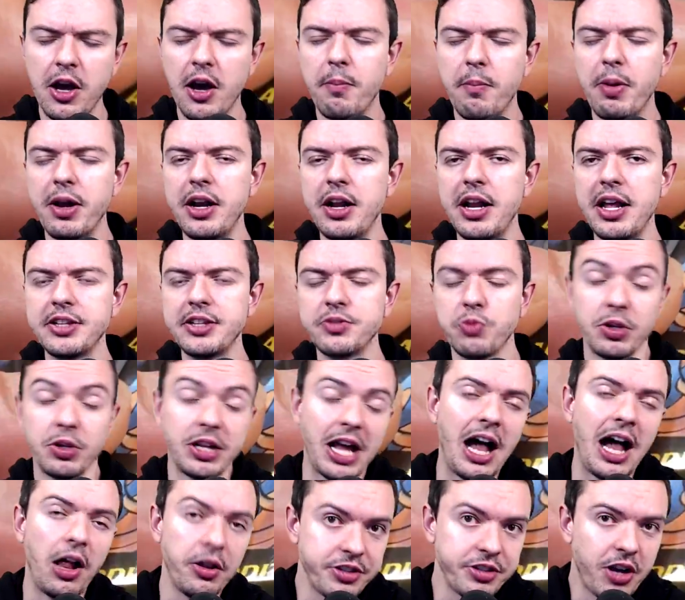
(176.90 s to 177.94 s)
but it is, well, the
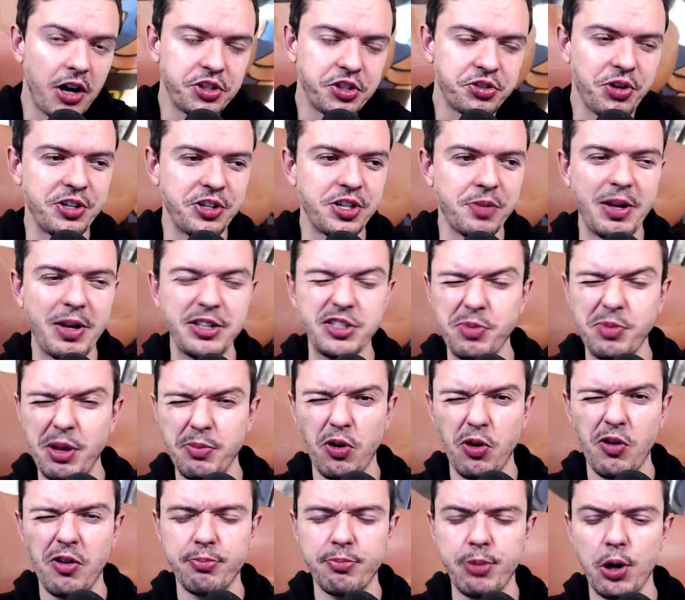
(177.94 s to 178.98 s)
hollows are a treasure, but it's gonna be
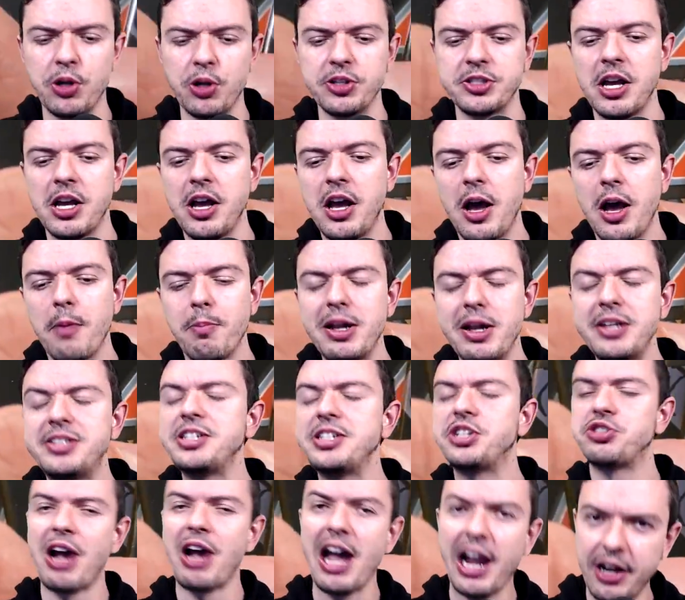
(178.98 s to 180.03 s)
more of a bonus. But it's the
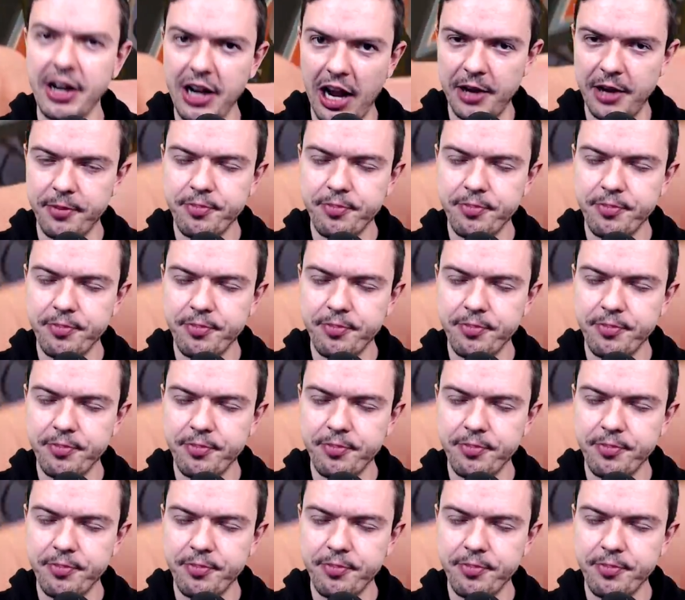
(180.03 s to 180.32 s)
Dragonite.